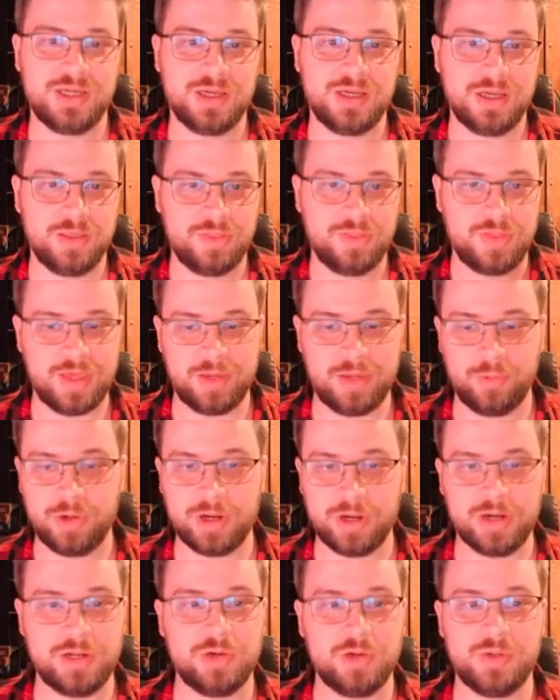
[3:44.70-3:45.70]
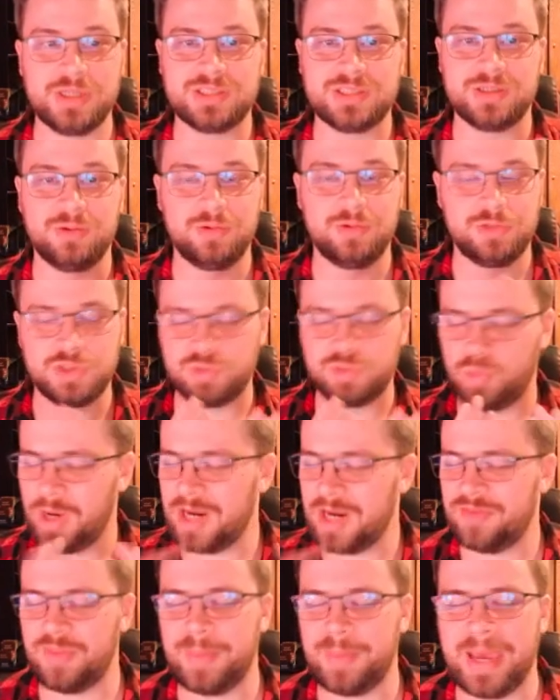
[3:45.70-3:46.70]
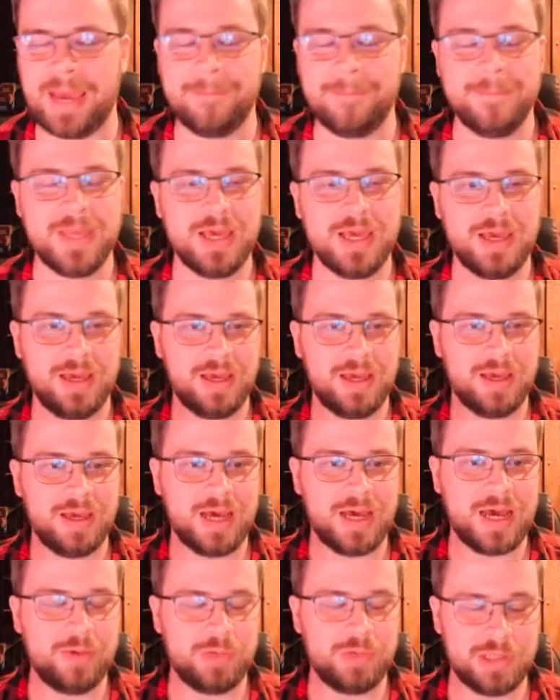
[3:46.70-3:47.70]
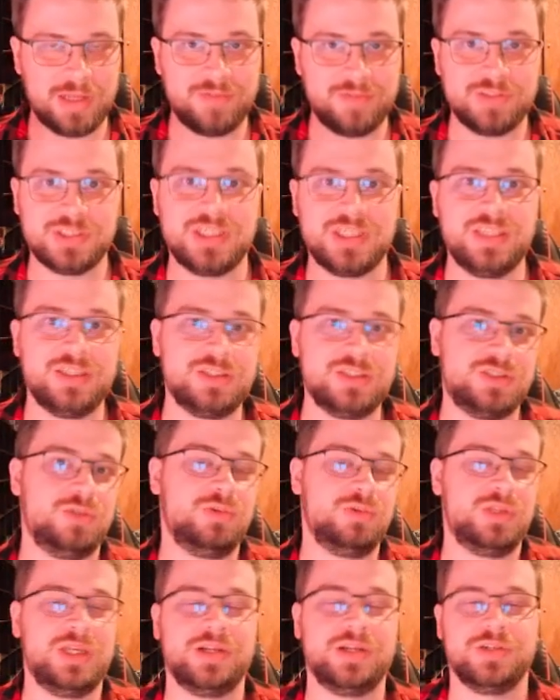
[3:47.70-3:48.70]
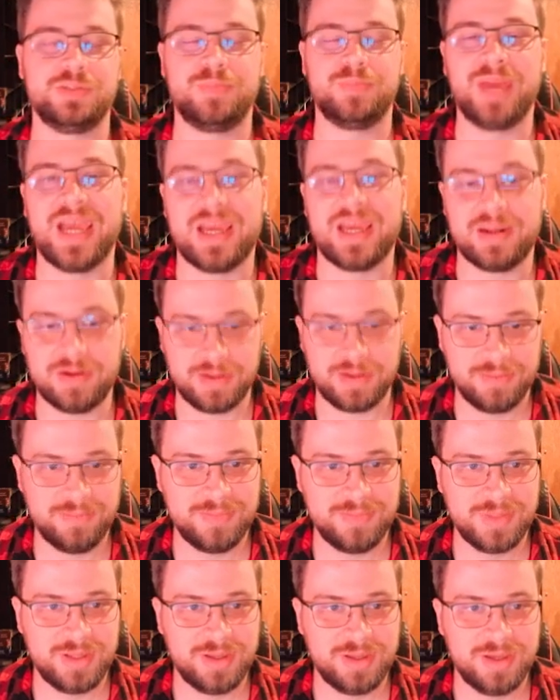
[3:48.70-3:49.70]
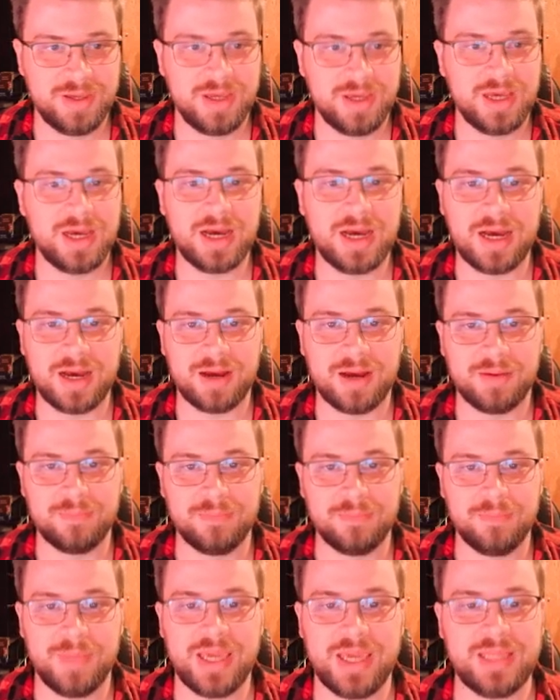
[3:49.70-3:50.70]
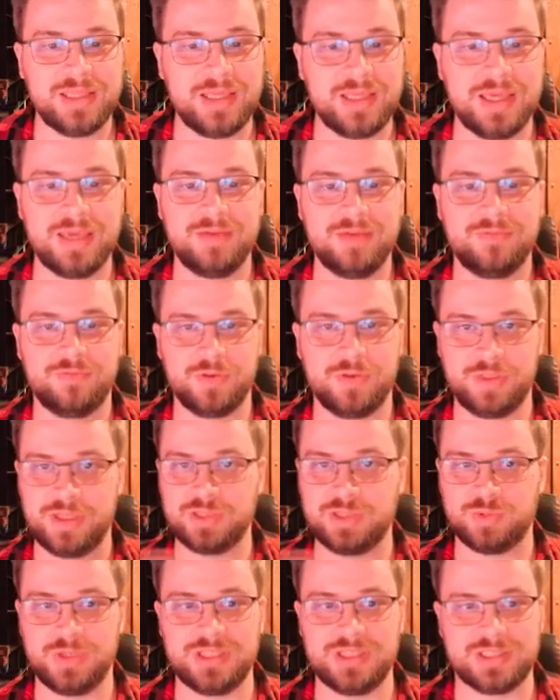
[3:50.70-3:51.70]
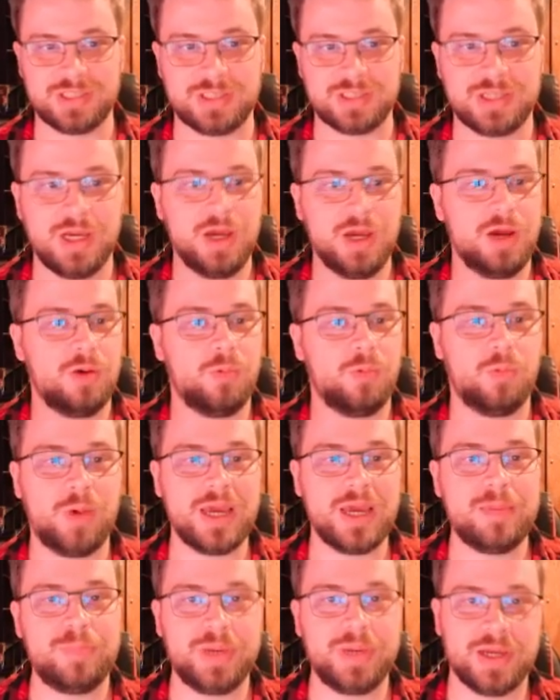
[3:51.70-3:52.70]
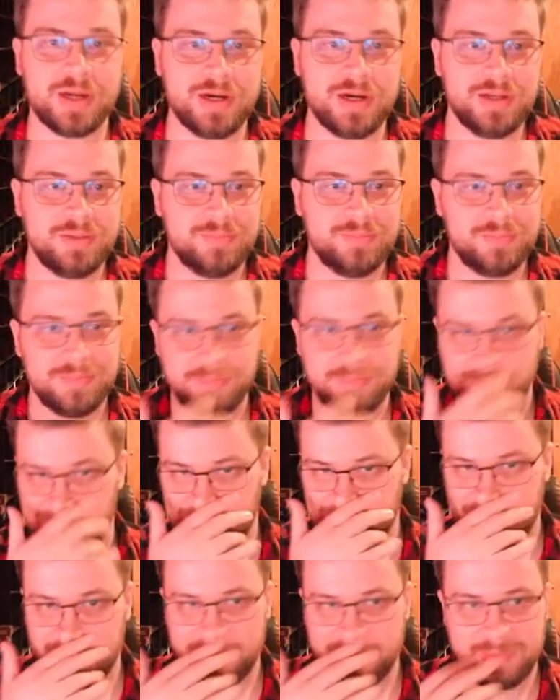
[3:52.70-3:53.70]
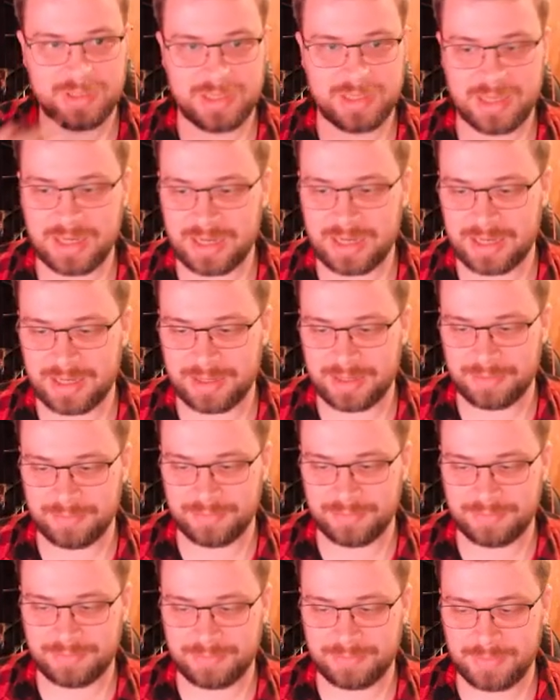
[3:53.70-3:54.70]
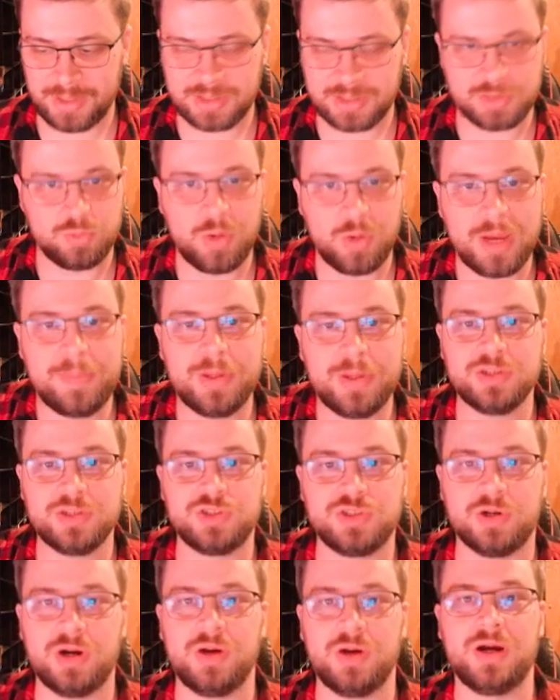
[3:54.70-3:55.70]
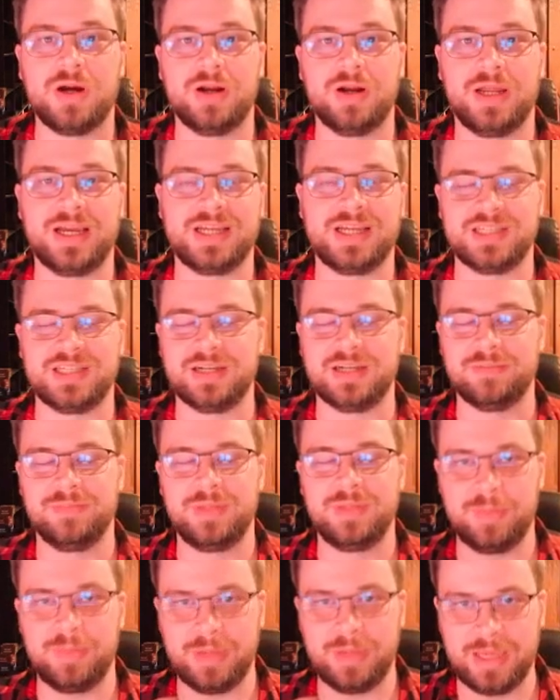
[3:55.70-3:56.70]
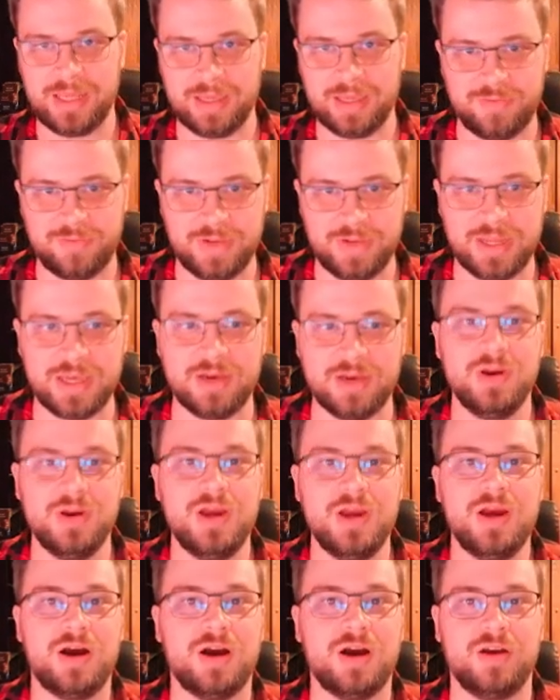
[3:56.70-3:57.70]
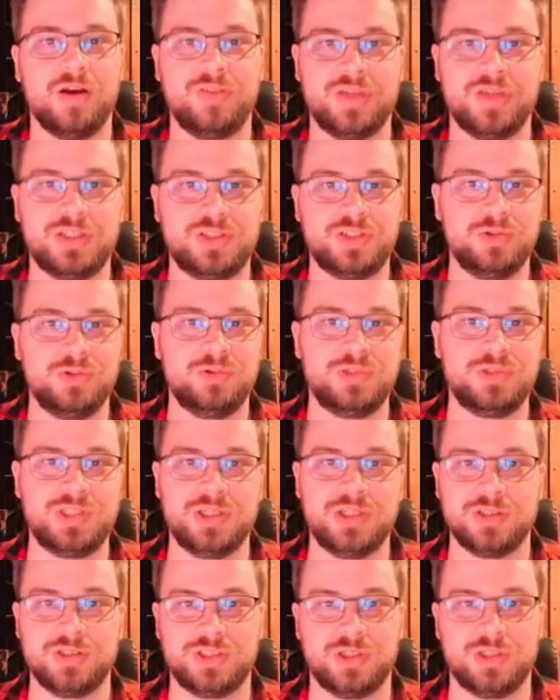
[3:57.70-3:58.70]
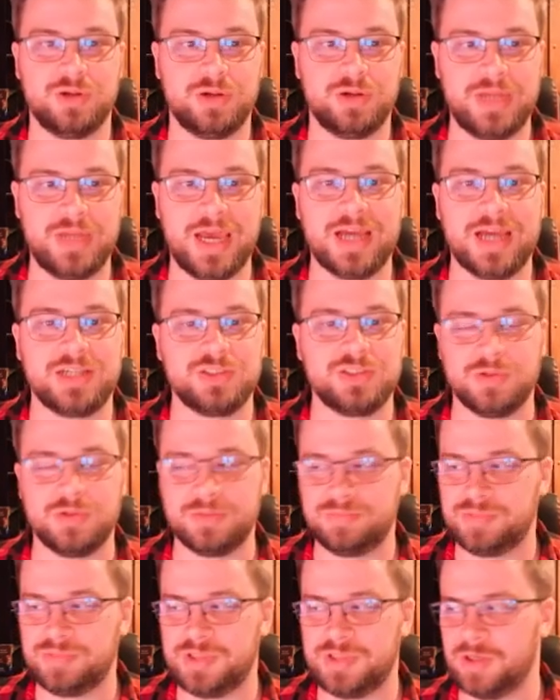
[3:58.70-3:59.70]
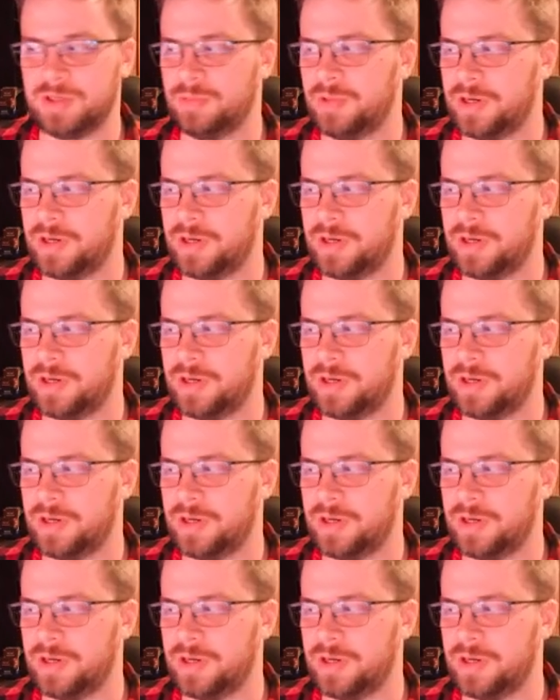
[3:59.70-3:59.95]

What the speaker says: thing we're going to do is, just right off the bat, I would love to see these 2 leaders banned. Mainly for these reasons. Whitebeard, Whitebeard and Zoro are, like I said in the beginning of the video, are the 2 tier 0 decks, or tier 1